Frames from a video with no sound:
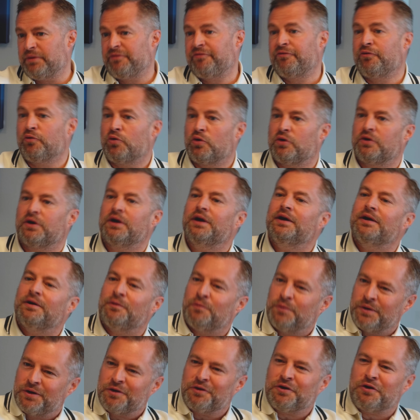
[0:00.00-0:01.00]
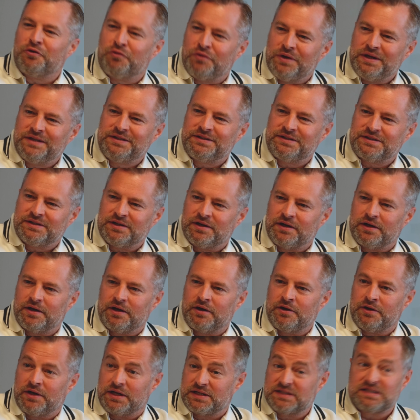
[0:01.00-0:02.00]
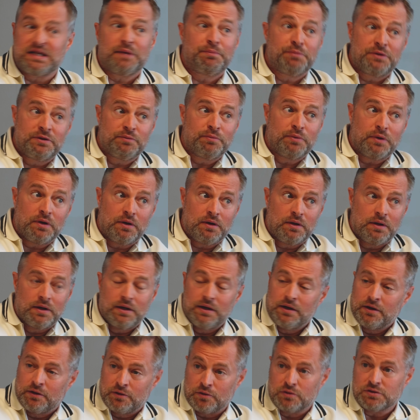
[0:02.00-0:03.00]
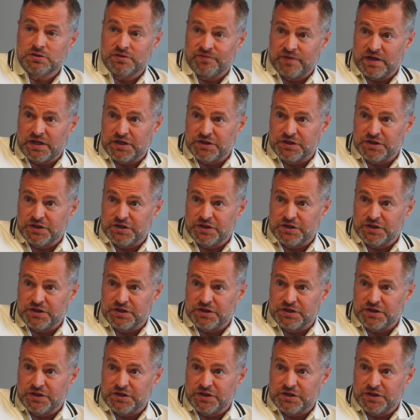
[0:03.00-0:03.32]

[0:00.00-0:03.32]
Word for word: before we're going to reach uh, an acceptable cost of